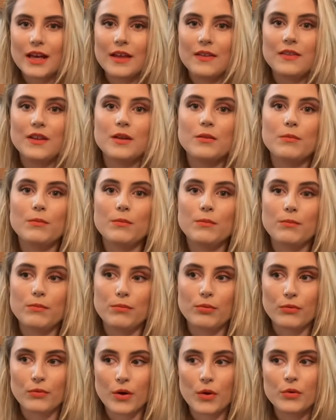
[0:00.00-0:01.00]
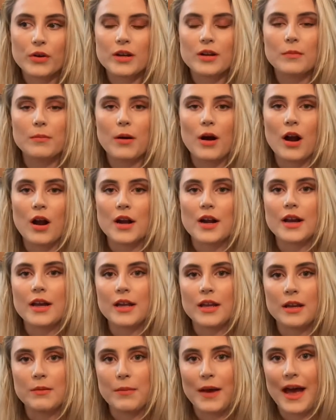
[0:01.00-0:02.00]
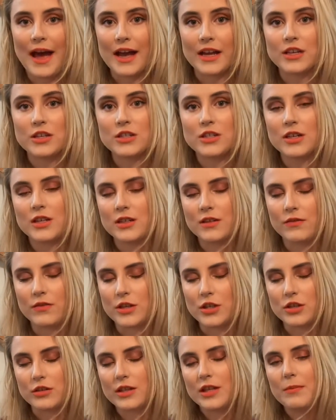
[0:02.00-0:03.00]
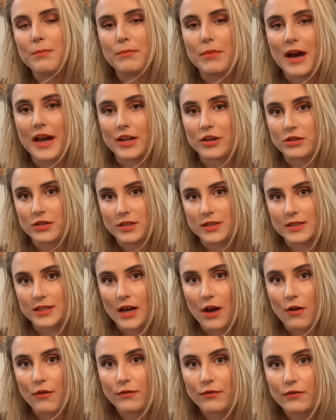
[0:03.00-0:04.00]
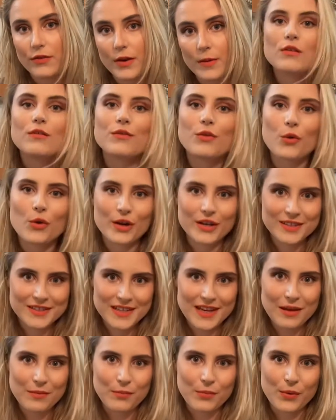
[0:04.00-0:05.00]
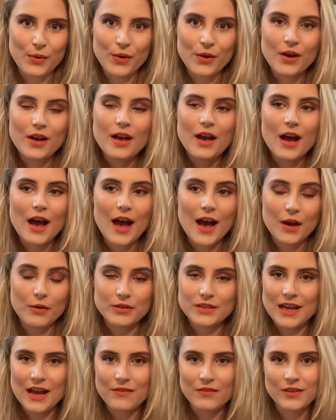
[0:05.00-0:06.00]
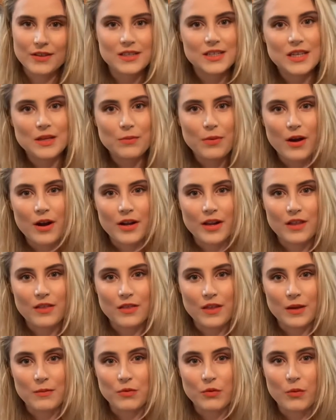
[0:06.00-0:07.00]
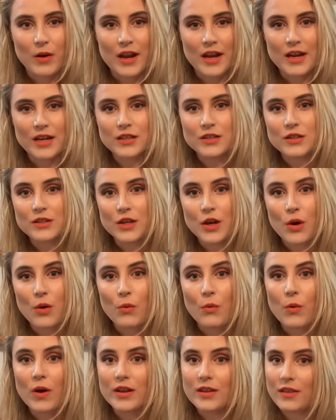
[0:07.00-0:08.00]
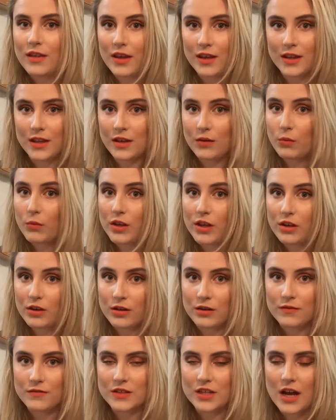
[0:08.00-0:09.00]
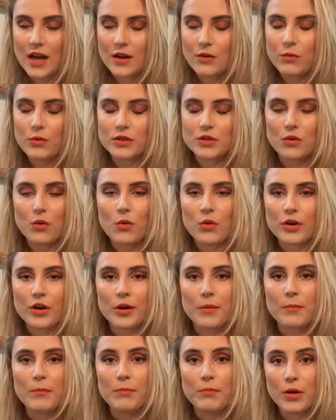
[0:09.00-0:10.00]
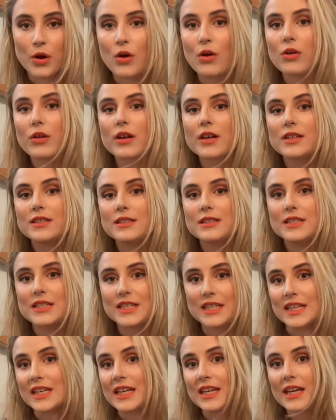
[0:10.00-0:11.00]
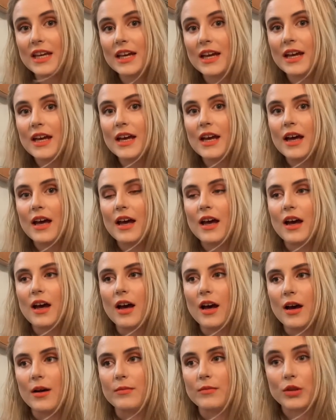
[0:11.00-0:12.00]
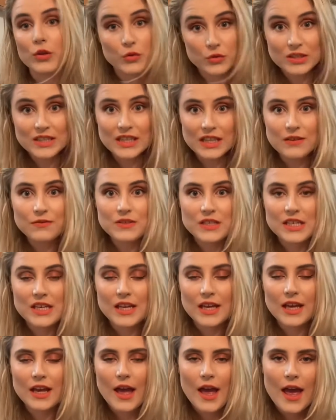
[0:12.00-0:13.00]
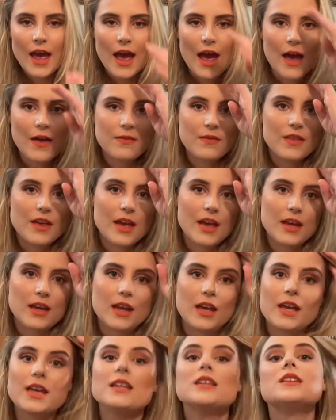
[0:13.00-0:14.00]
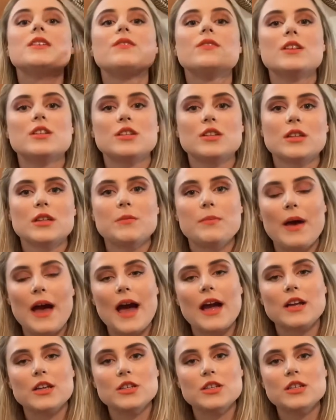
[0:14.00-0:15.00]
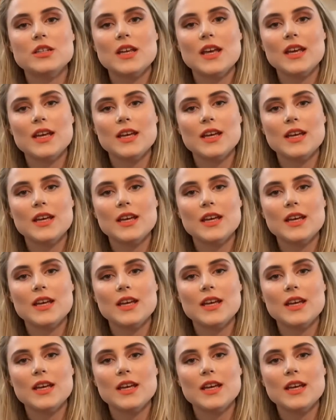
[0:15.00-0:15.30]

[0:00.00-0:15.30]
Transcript: and then broken apart and packaged individually by yourself. For example, I was having a tea party themed wedding, so one thing that we could have done was order bulk tea, loose leaf tea, and then individually packaged it